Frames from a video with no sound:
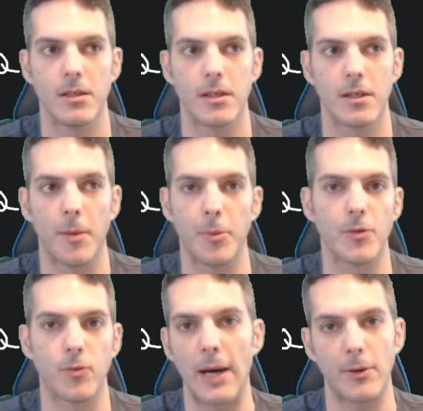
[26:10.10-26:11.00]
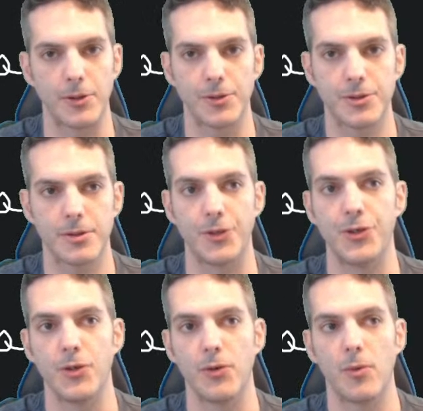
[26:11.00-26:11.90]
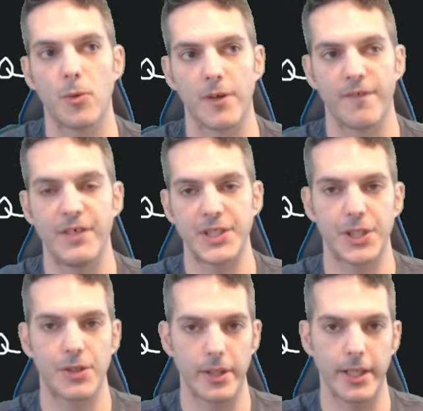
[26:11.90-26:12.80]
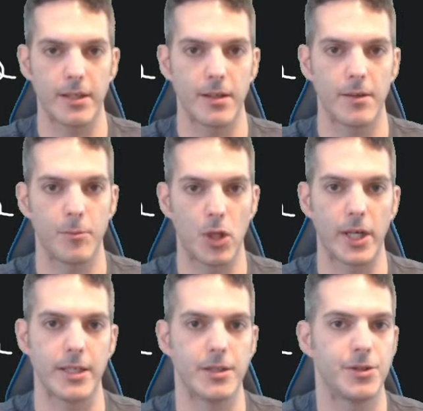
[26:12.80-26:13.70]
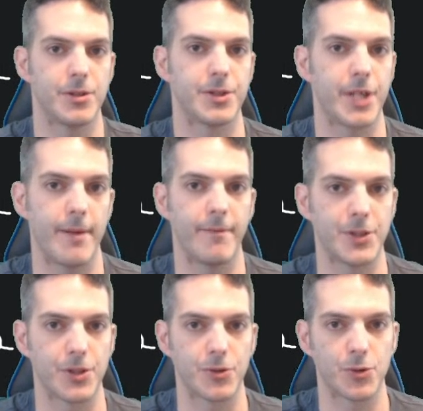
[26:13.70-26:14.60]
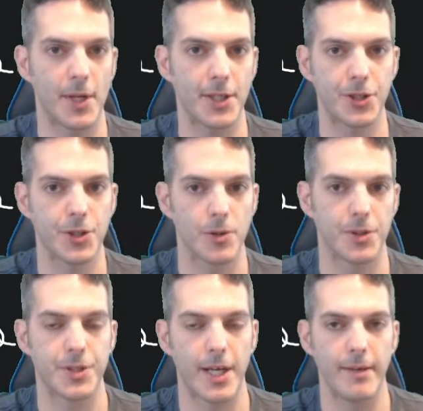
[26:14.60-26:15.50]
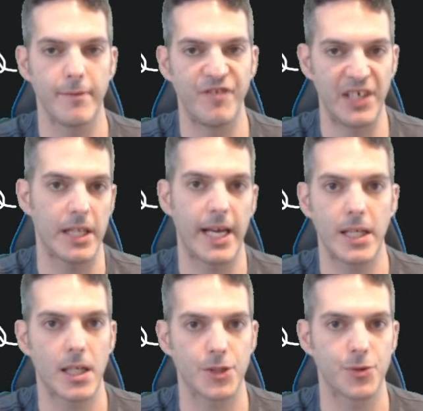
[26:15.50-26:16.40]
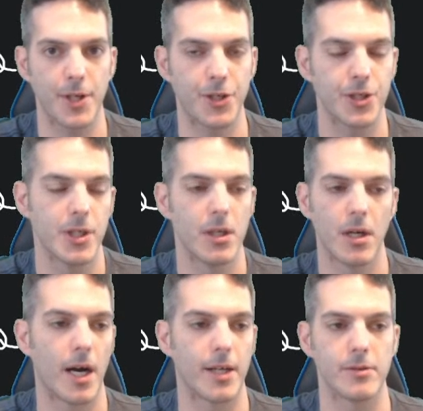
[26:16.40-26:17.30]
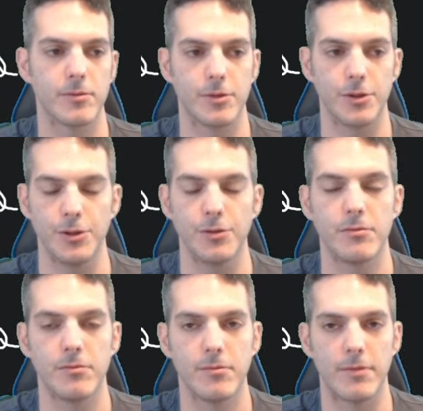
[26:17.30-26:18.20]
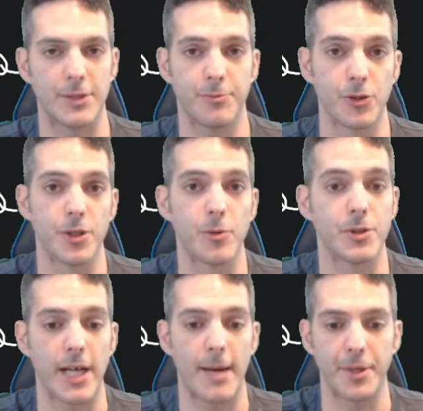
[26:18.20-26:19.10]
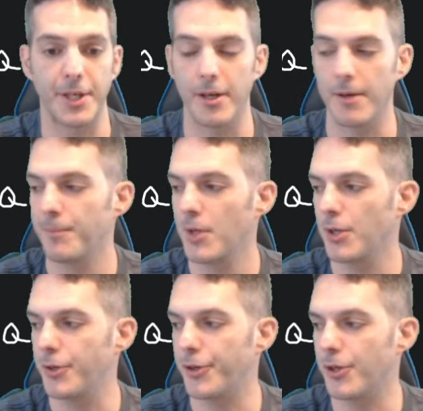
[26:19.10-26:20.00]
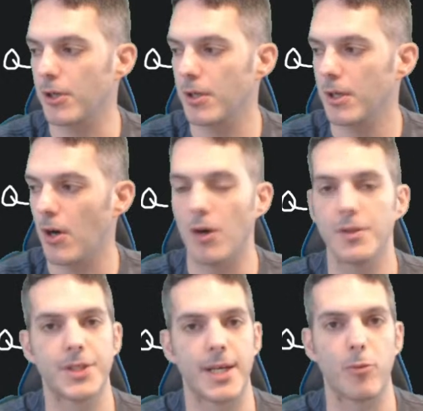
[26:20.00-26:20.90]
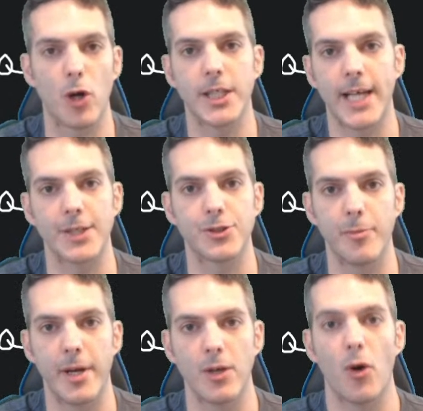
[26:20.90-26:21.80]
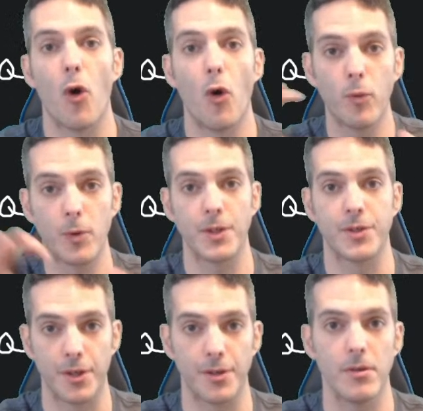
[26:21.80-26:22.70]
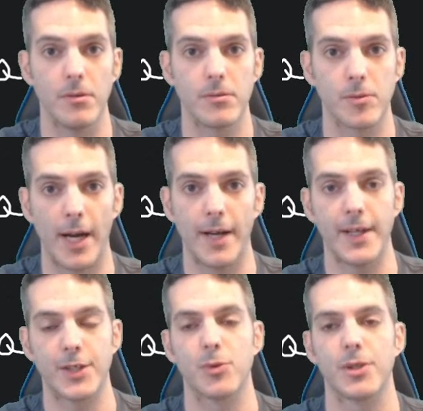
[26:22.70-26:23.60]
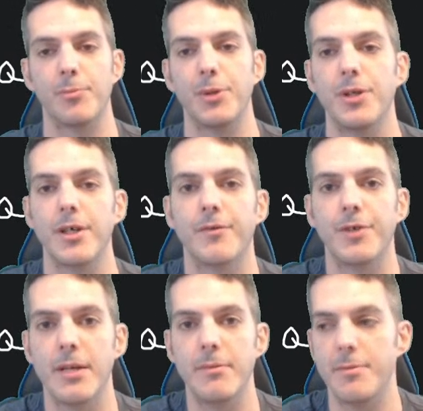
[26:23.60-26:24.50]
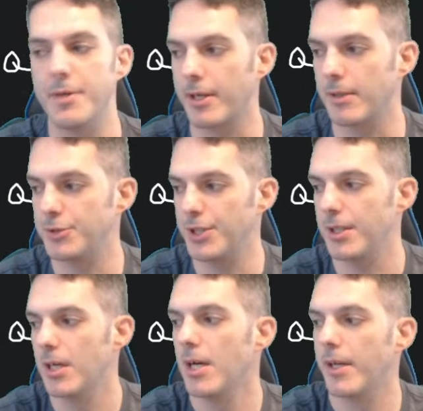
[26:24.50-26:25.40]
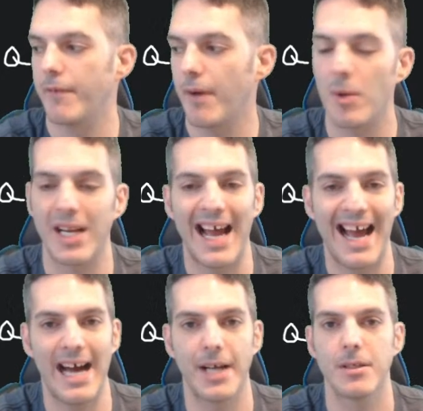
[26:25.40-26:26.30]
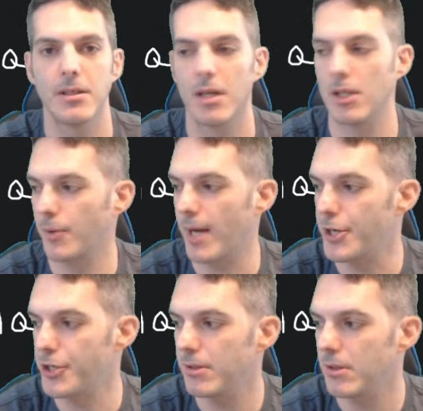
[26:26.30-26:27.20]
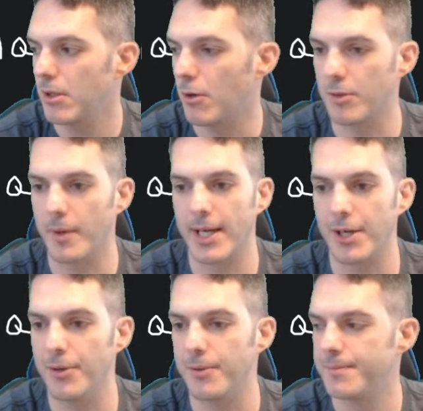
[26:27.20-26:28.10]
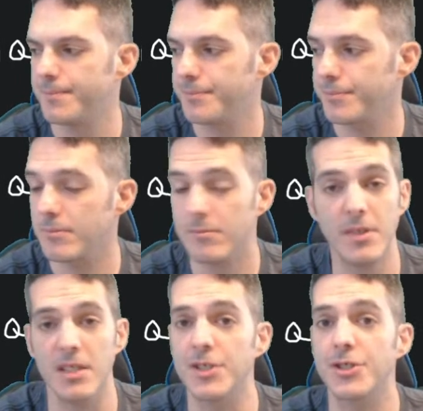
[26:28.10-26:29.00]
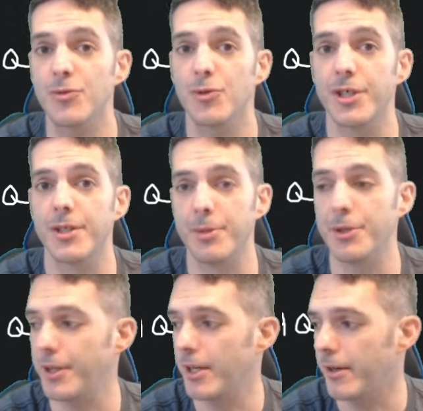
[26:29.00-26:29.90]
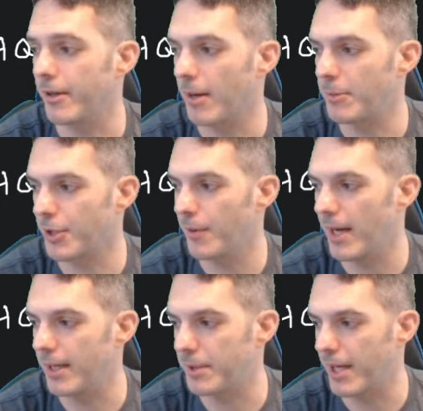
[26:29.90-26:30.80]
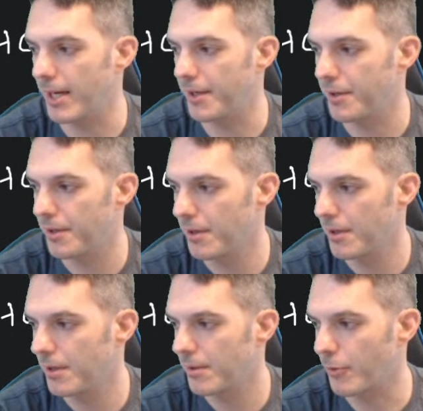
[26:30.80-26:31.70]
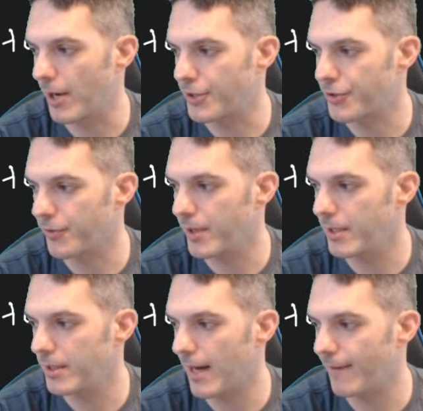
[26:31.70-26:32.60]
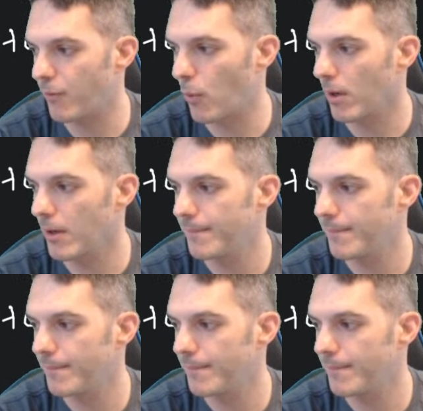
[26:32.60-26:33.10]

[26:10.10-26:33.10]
couple of routers that you were to physically plug into the same physical switch or the same VLAN on a switch. That's really what's happening here. You're all in the same broadcast domain over the tunnel, right? And that's where the beauty of Dmvpn comes in. Now, if I want to add a location, what do I got to do? And this is really the beauty here. I'm going to go ahead, I'm going to add branch 3.4.